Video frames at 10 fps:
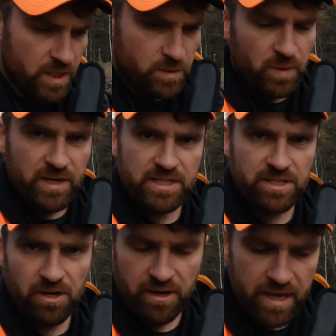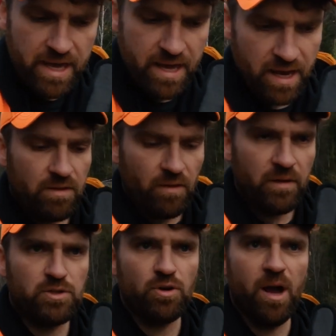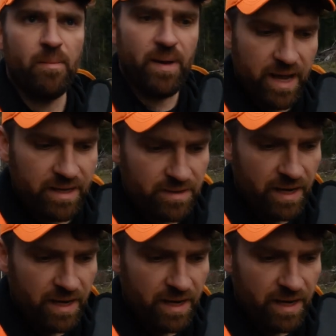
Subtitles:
It's pretty sturdy. The only drawback